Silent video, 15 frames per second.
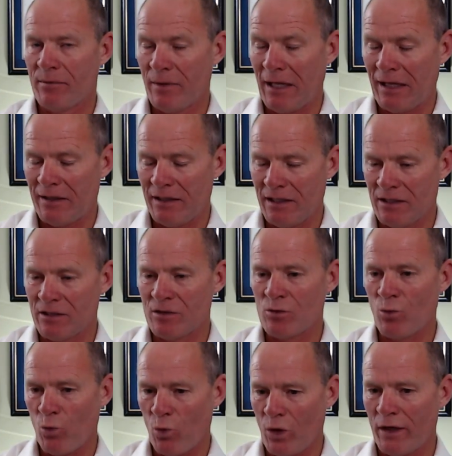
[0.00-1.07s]
that is
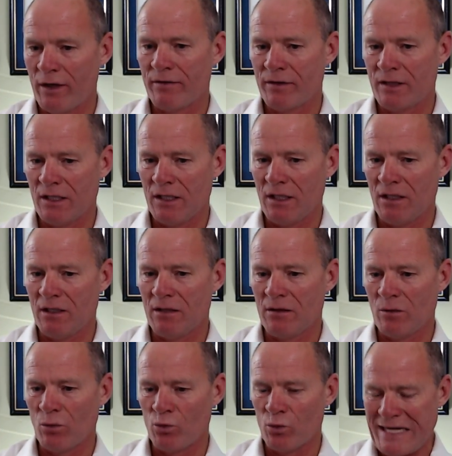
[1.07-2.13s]
one of the
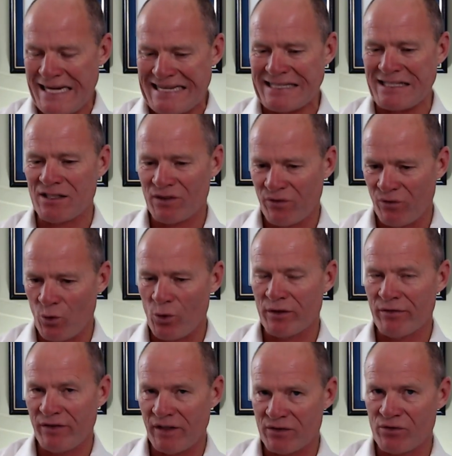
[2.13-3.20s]
reasons for
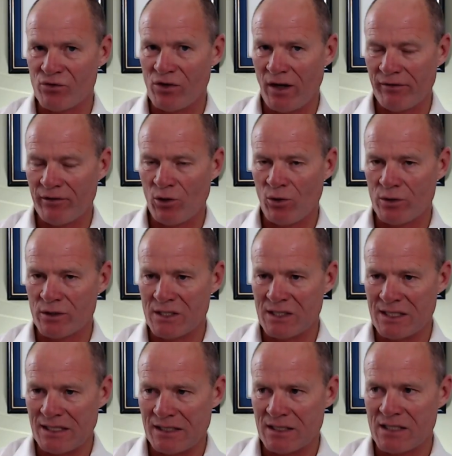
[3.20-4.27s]
defensive driving courses
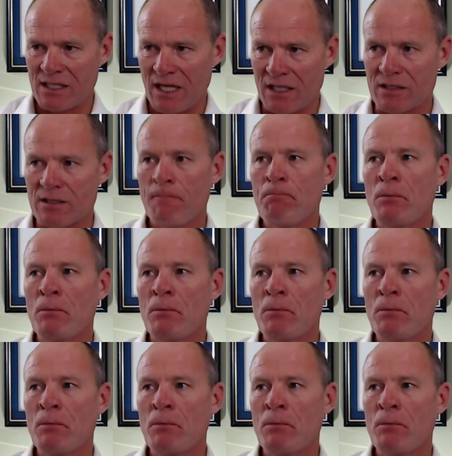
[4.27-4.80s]
in the States.